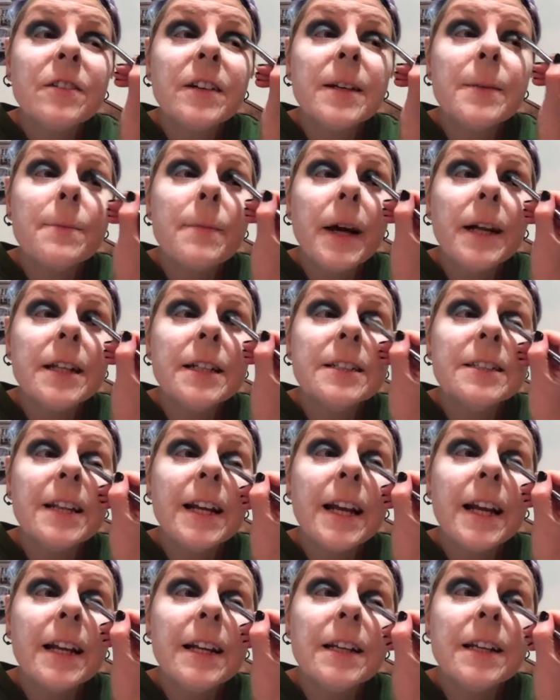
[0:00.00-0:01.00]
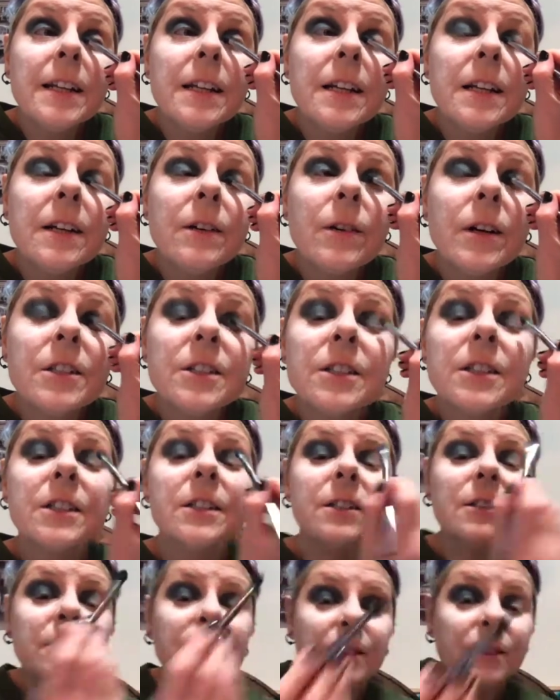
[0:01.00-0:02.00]
like meditating, watching
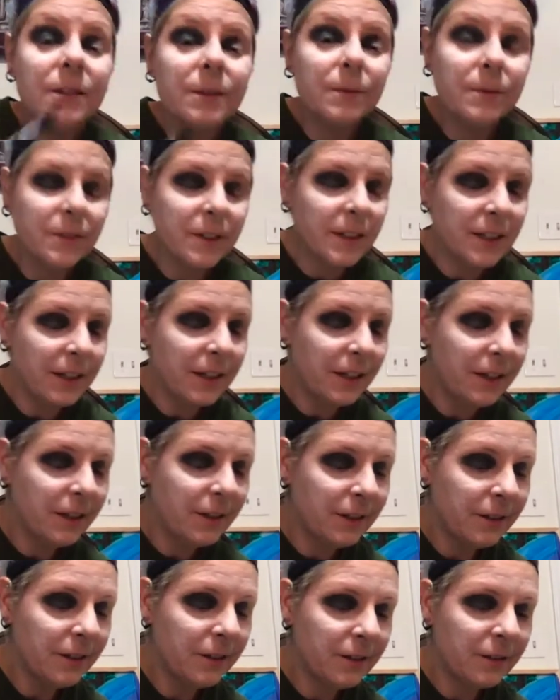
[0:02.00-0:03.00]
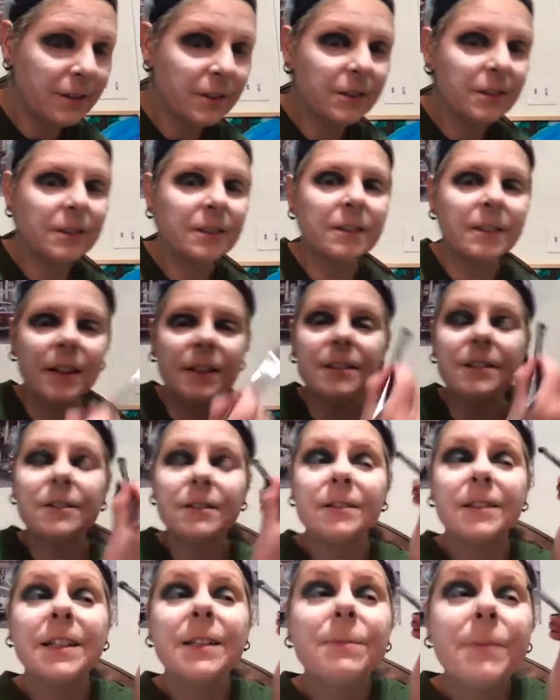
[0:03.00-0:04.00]
YouTube videos, just not
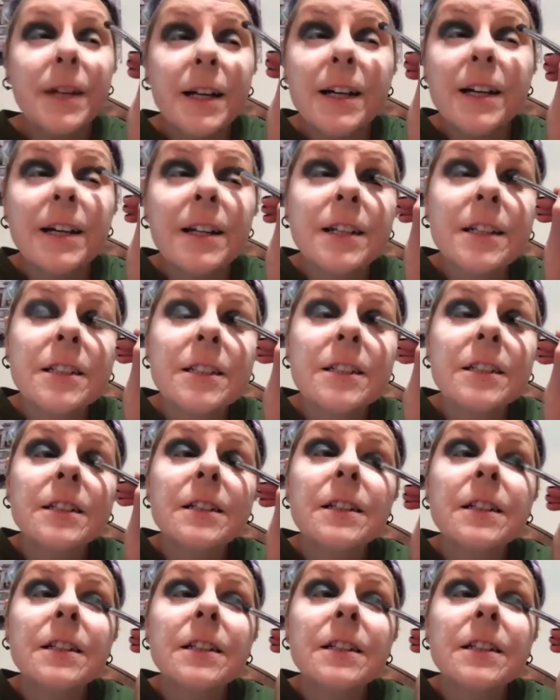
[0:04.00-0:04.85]
doing much.